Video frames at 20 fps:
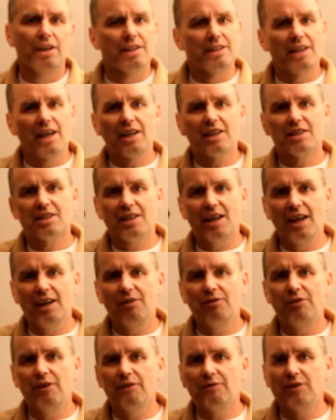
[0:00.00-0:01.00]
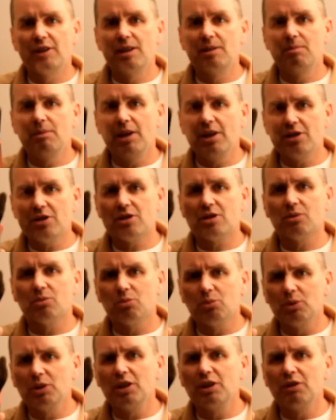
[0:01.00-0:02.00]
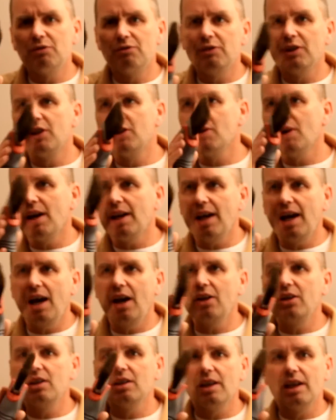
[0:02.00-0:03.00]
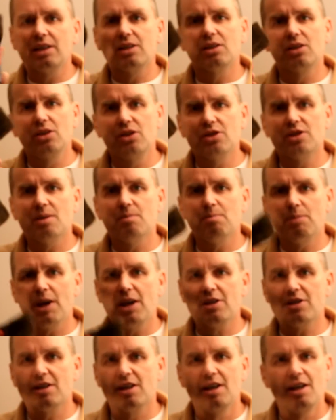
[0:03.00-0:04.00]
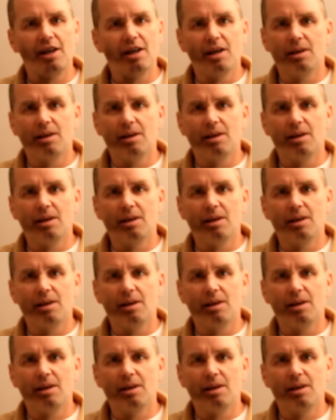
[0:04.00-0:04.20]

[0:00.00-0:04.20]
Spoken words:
It takes 10-15 minutes to really figure out how you like to use it best,